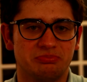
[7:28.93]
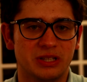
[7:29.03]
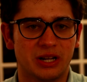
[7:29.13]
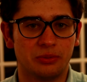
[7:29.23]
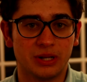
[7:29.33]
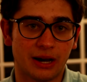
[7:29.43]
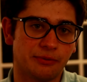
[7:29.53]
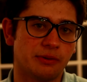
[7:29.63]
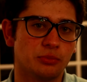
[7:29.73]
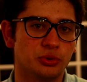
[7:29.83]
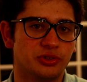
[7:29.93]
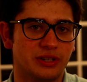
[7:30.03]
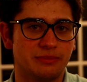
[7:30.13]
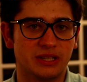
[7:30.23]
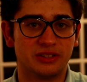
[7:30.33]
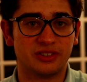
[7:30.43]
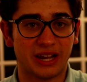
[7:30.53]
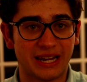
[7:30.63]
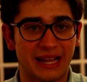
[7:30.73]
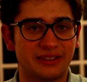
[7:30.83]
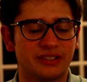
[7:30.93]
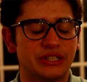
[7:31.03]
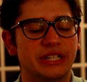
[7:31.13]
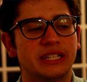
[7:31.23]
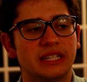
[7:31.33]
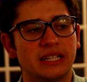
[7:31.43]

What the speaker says: you know, now I've got more stimulus, I can act on it,